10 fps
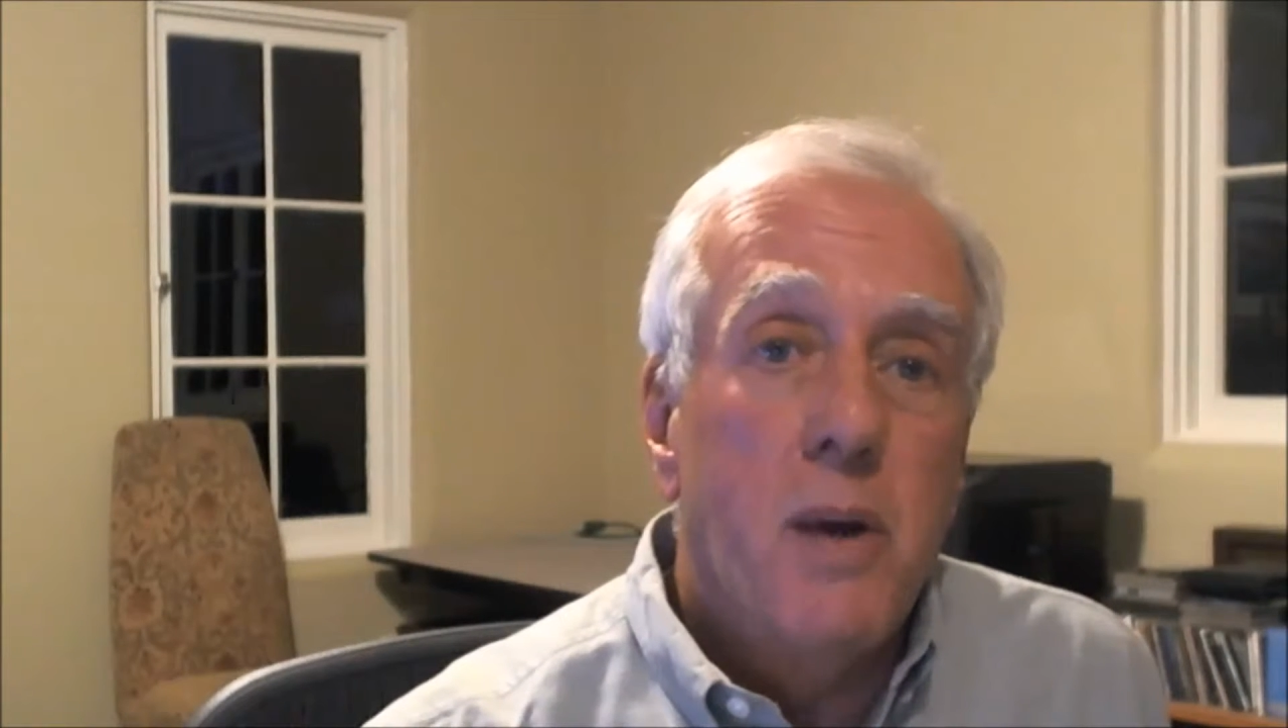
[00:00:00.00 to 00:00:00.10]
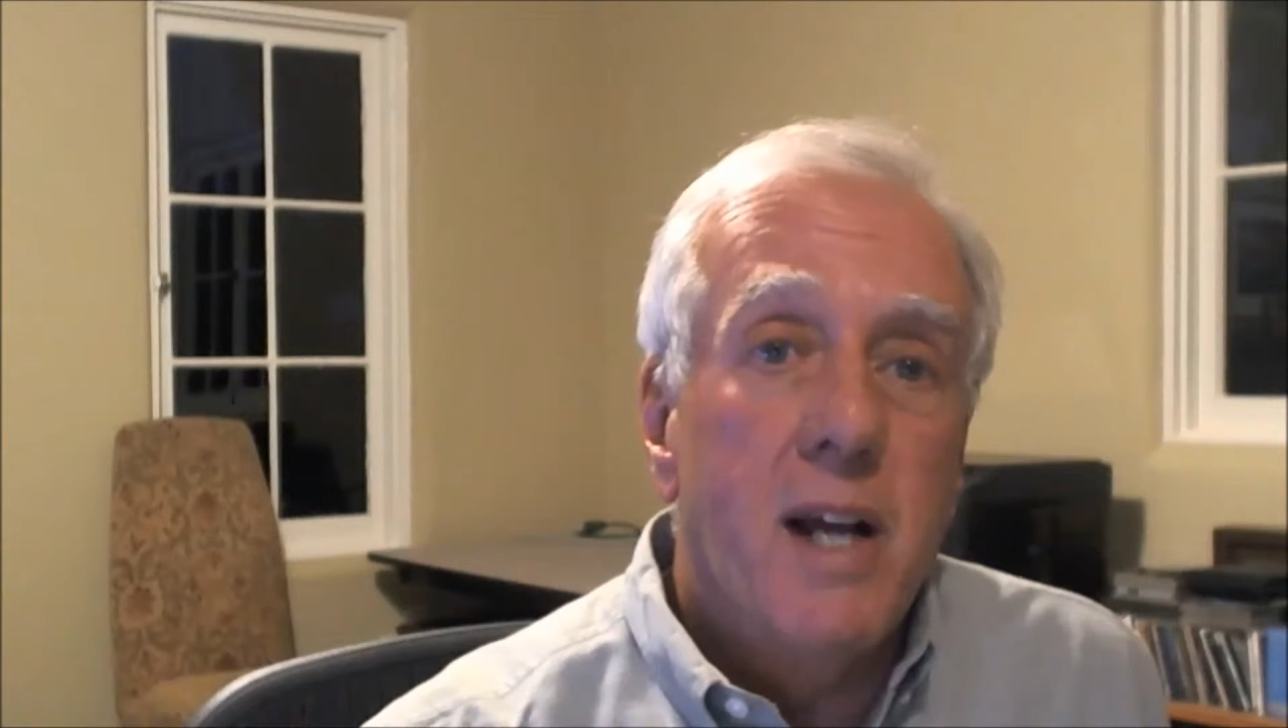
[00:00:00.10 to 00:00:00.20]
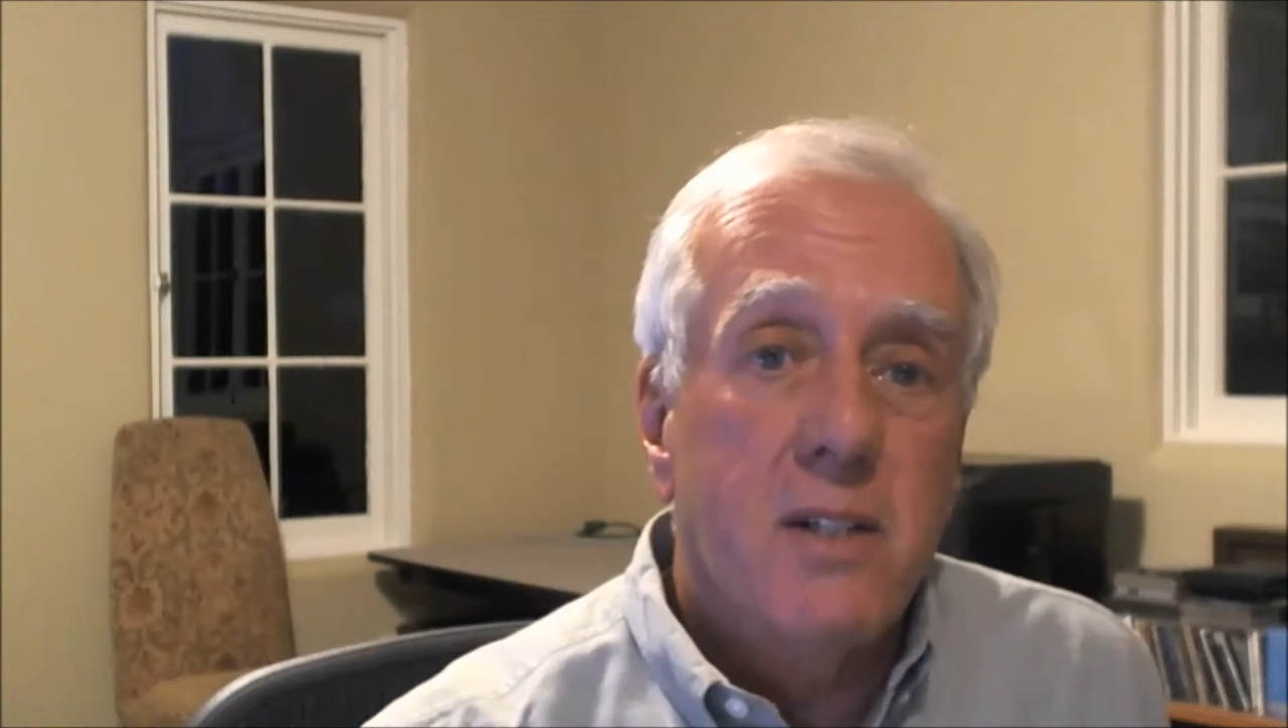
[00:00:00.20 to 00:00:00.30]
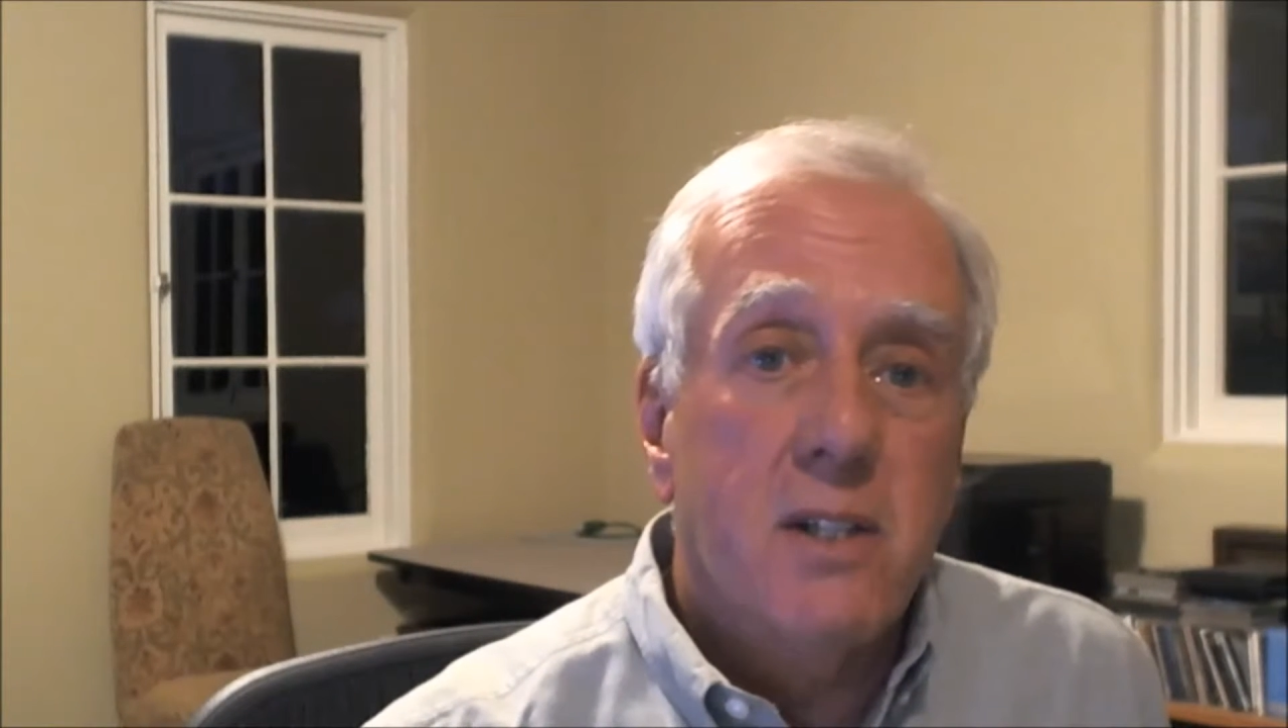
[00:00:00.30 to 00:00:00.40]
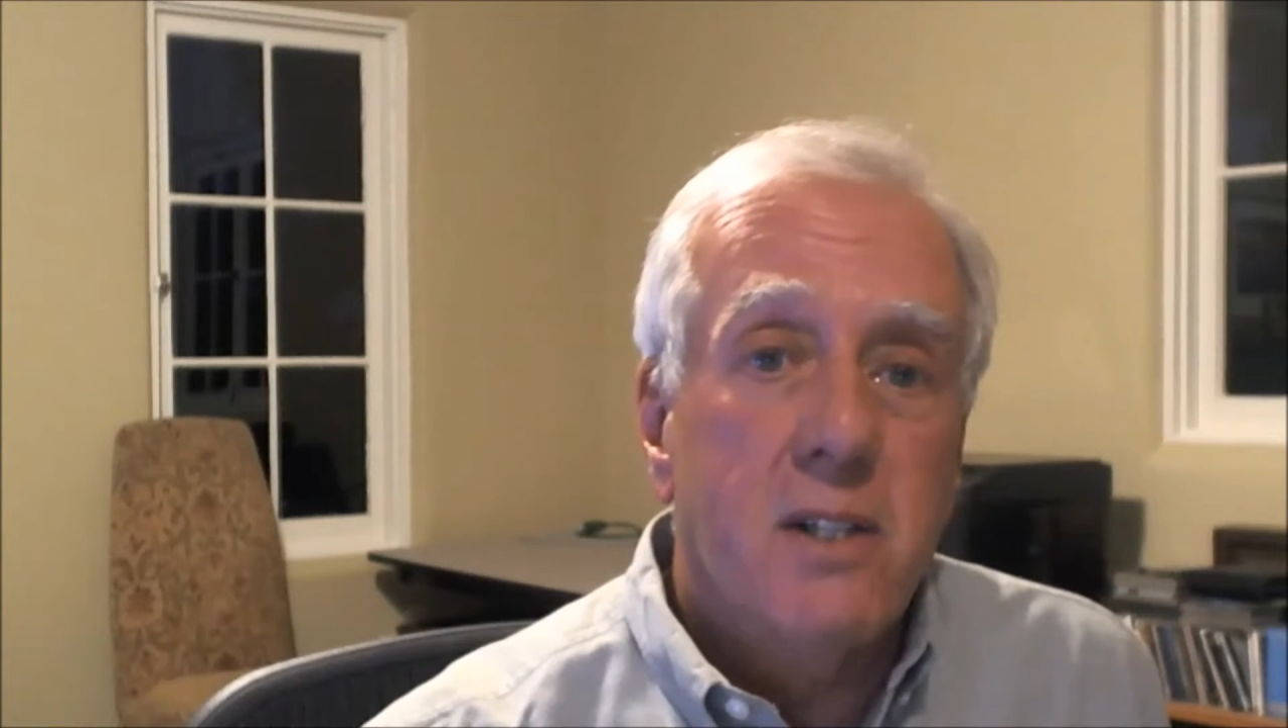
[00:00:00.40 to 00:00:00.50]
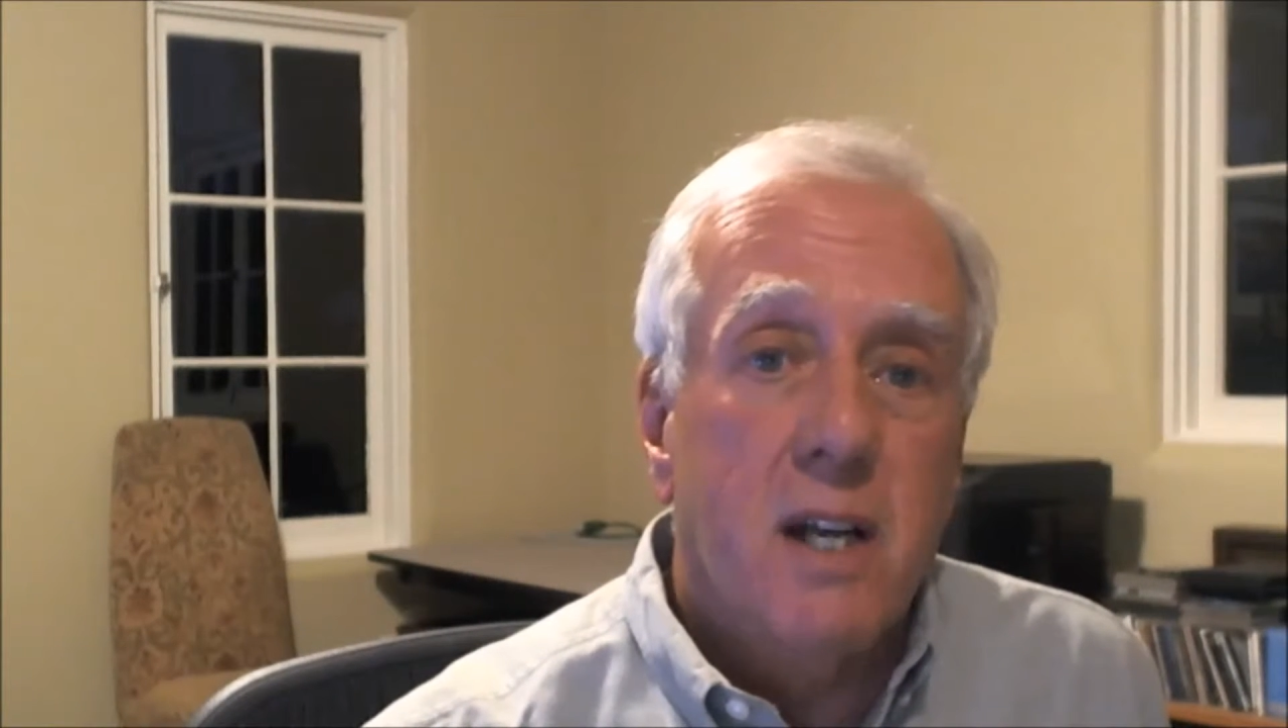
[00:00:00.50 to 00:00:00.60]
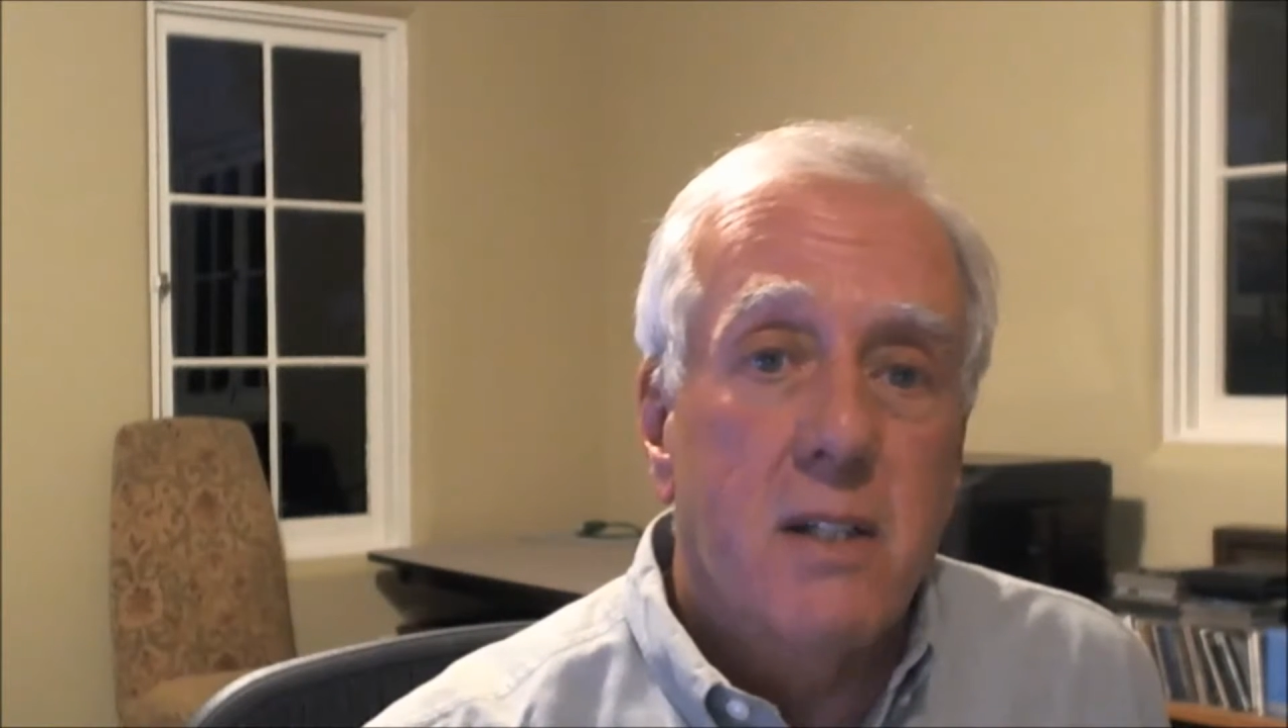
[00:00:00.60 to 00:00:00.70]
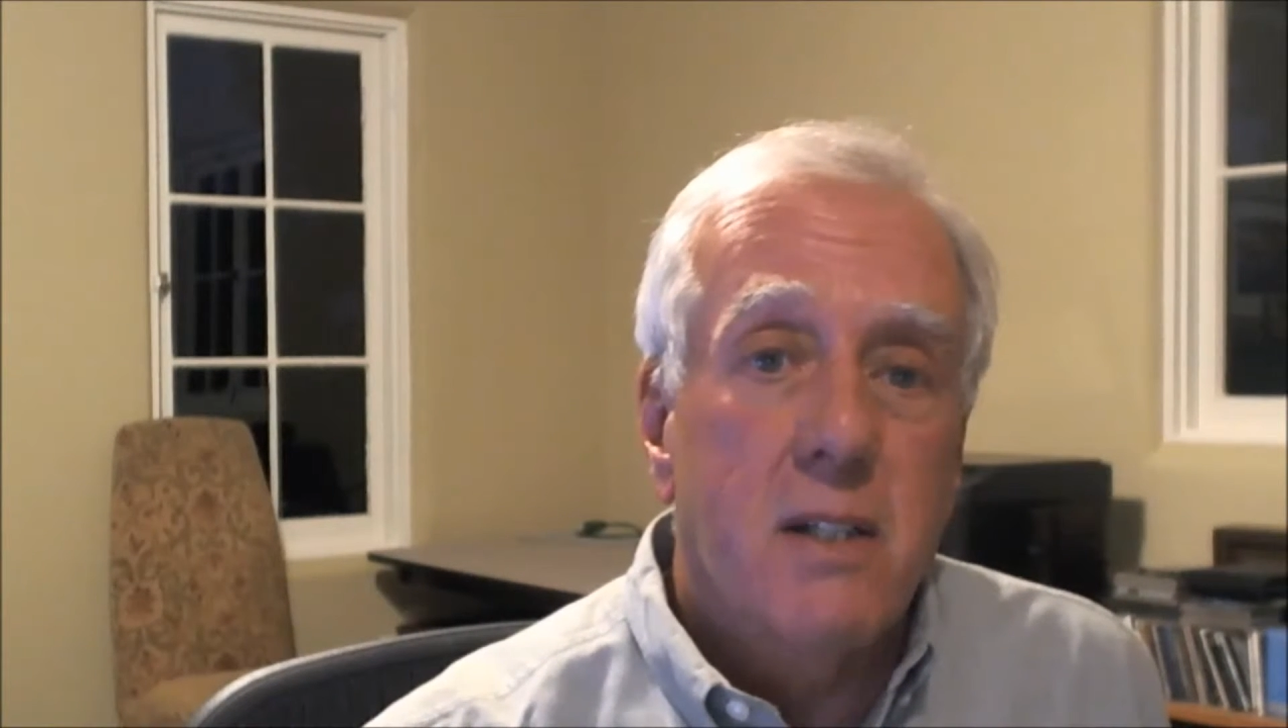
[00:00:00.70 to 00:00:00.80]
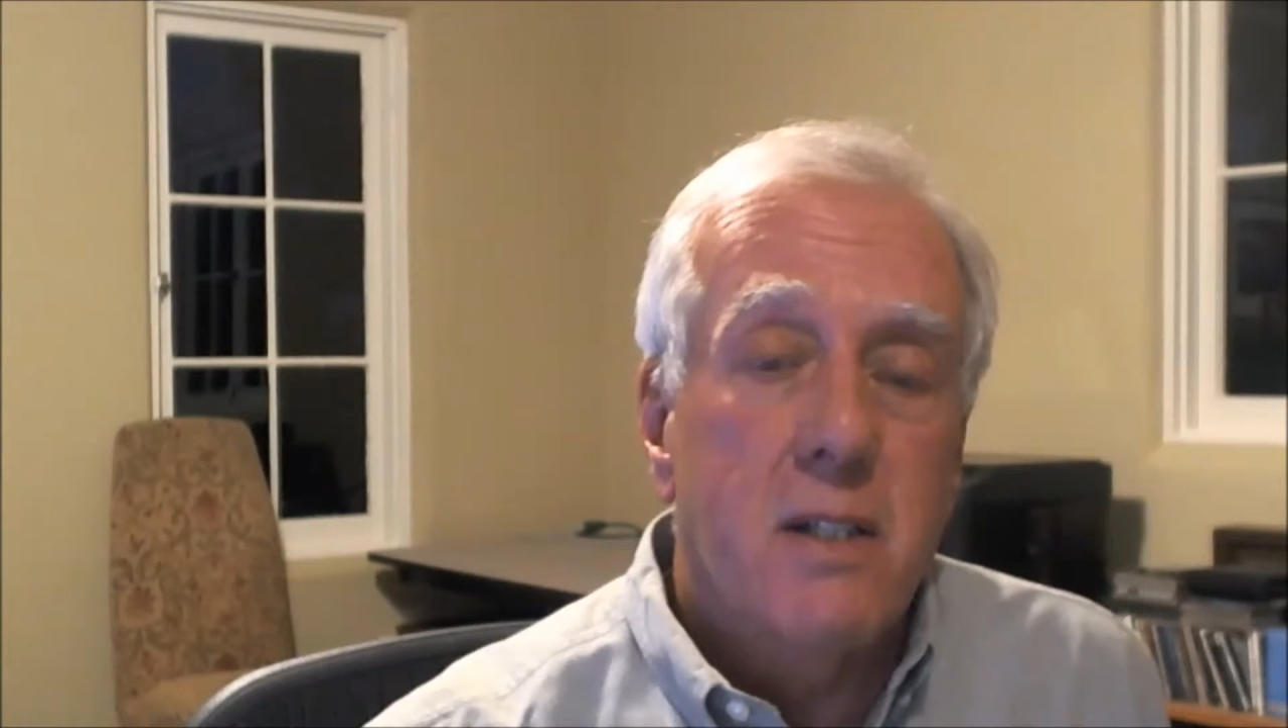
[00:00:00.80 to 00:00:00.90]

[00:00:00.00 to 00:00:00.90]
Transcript: exercises